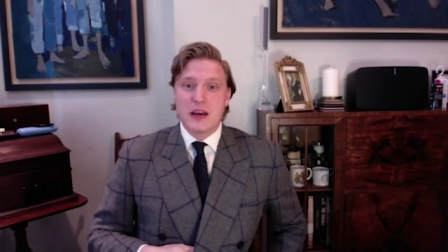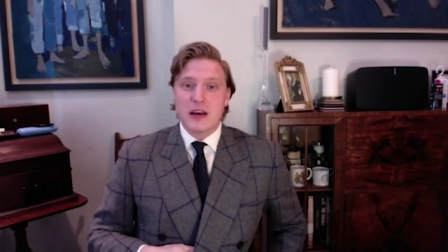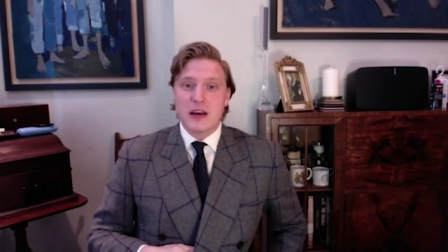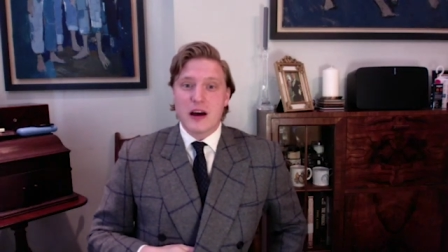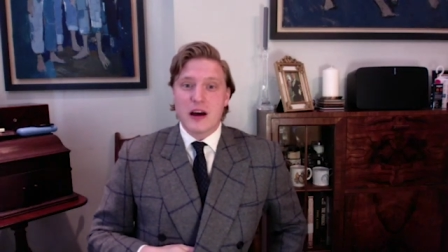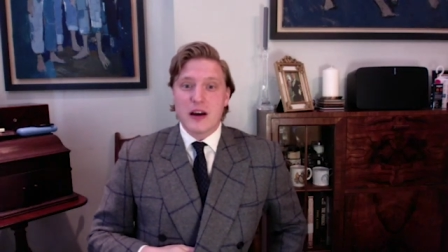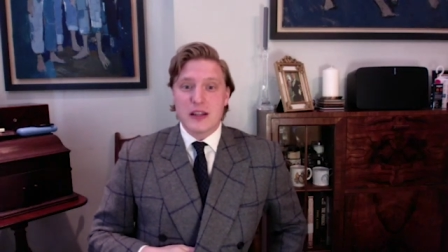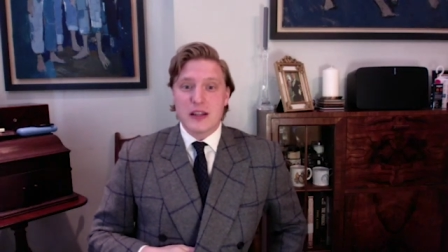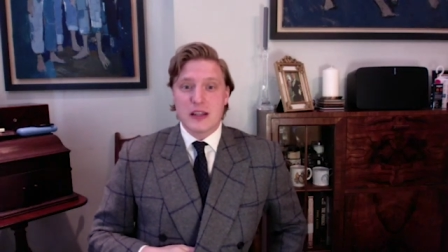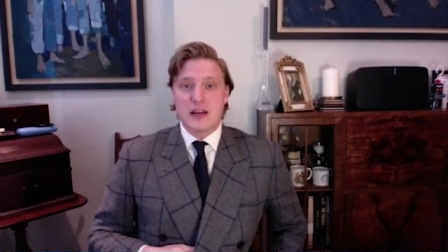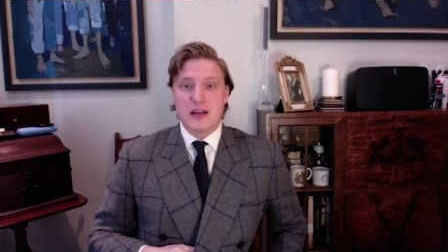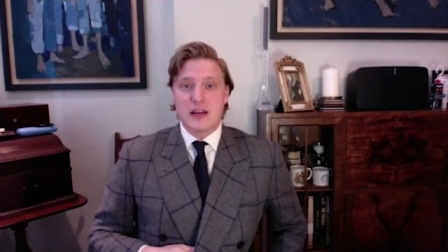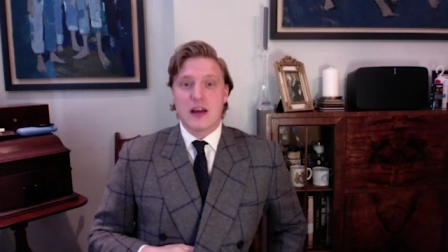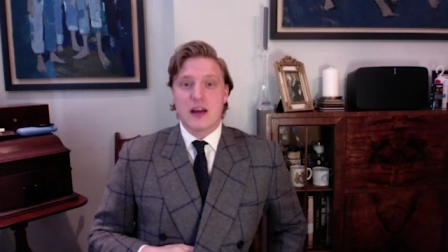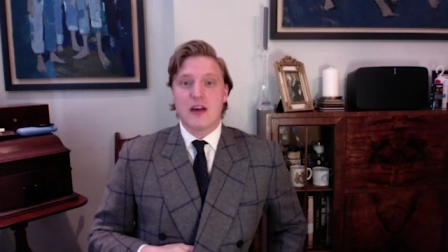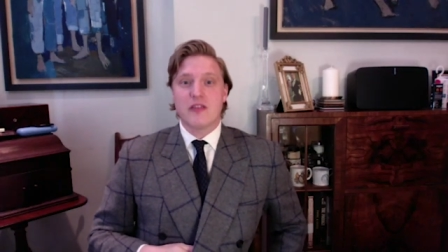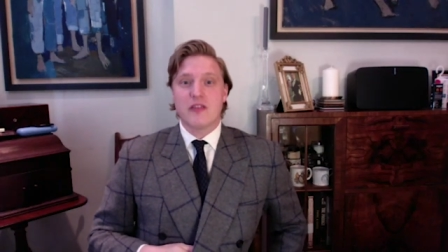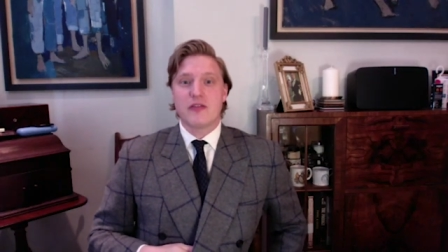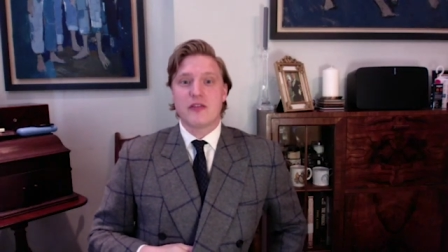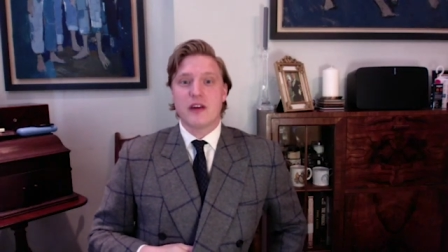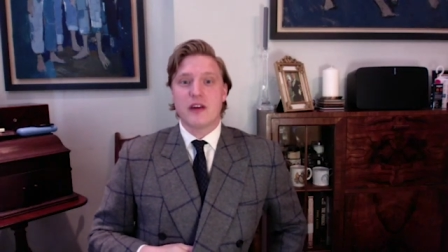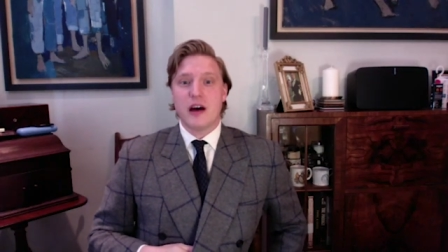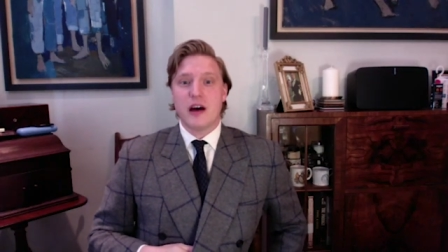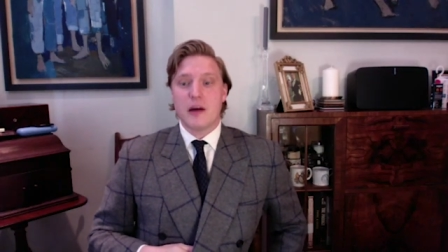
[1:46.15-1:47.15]
kind enough,
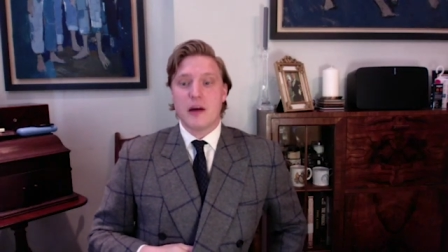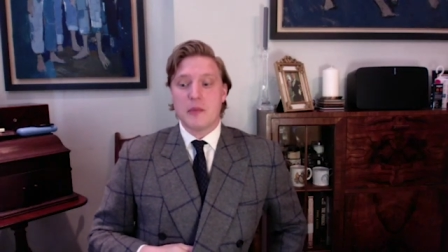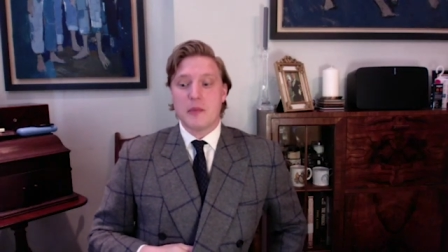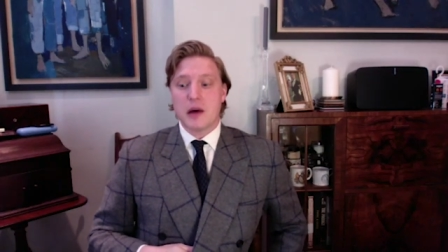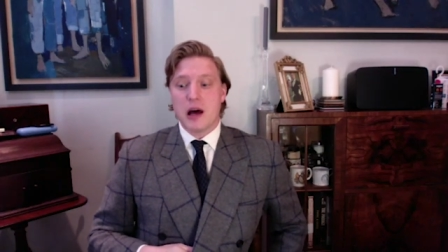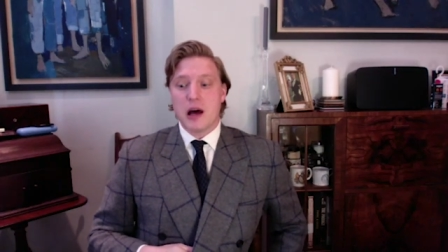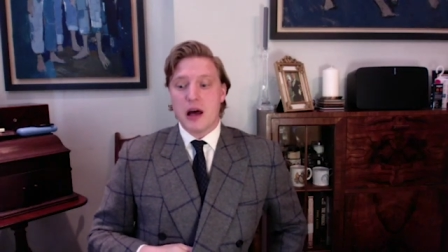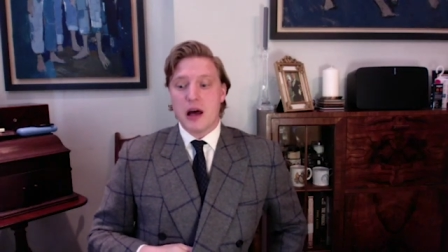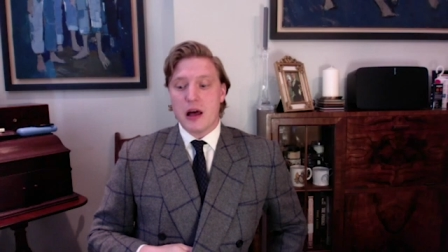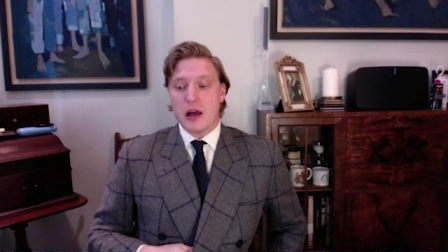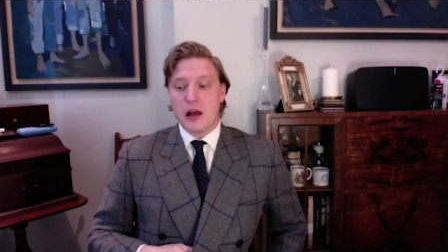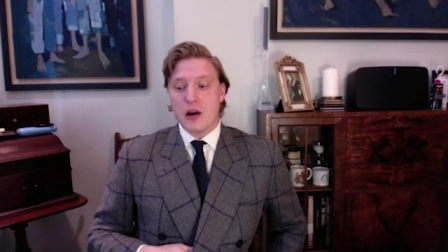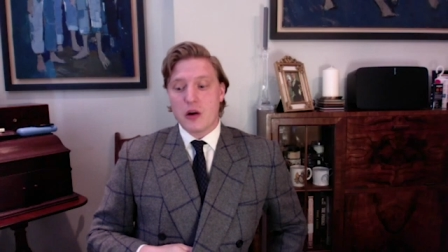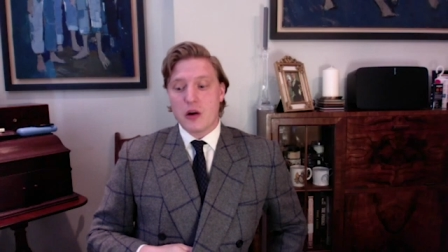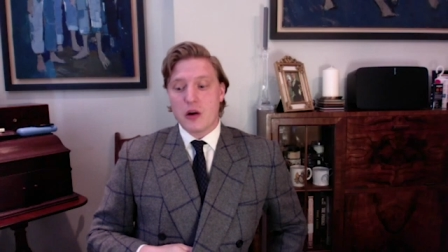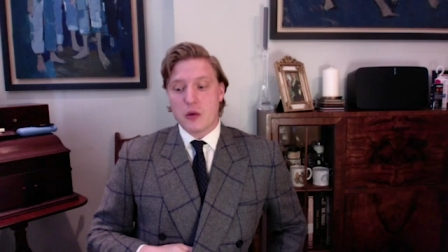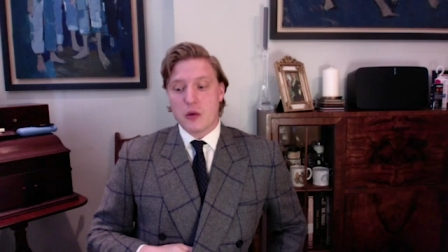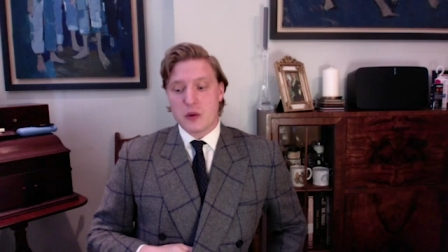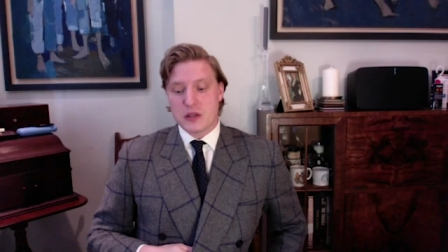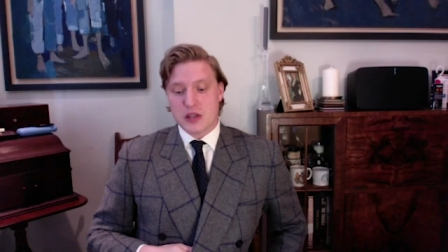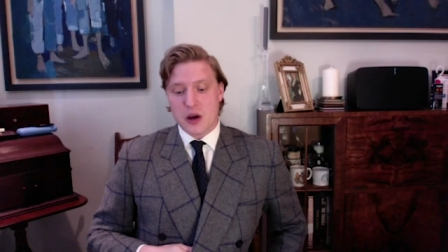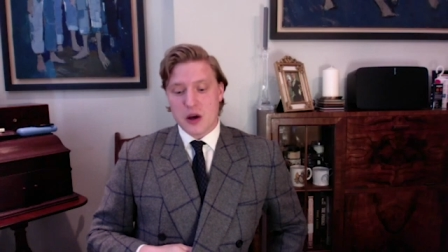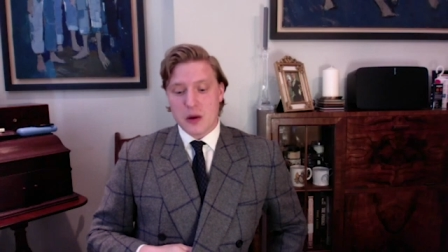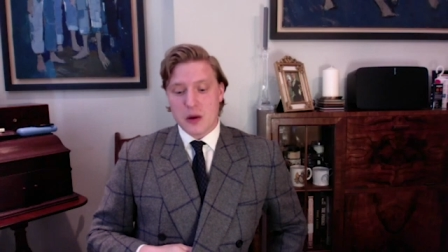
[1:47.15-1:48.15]
along
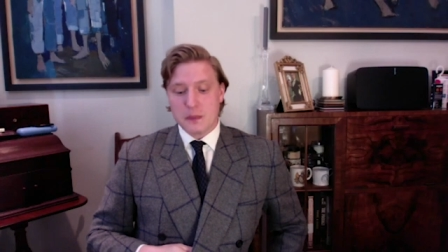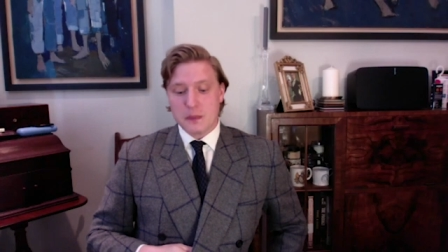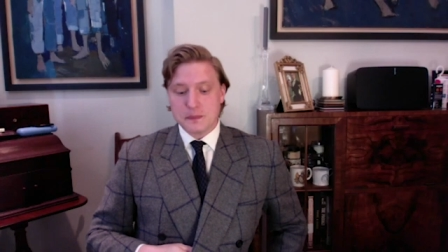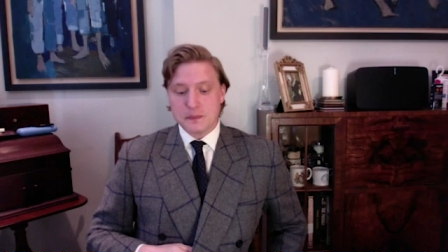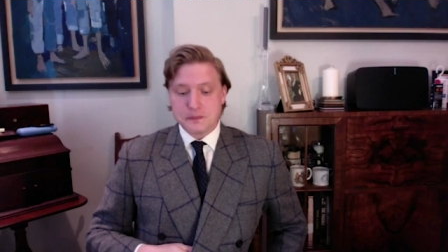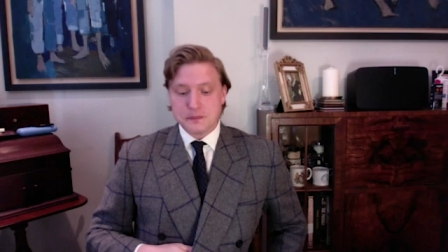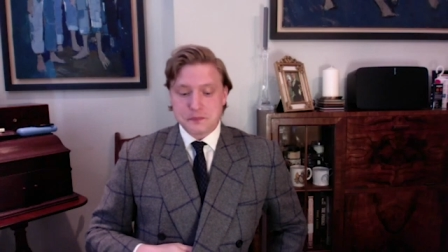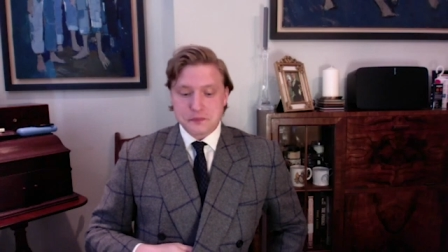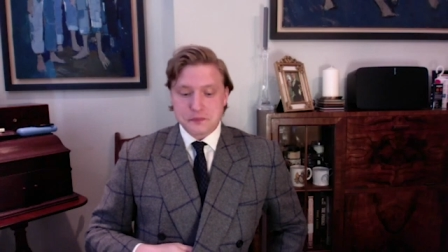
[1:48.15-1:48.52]
with Tom,